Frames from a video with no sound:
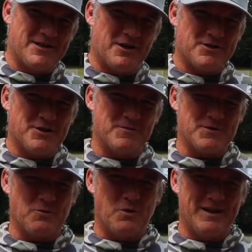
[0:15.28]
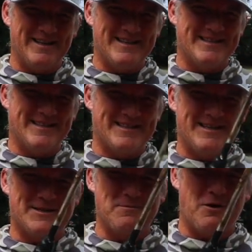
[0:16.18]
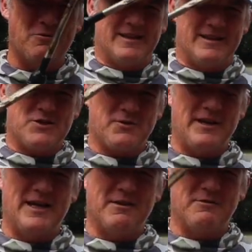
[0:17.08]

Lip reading: Customs. What is this gizmo? This right here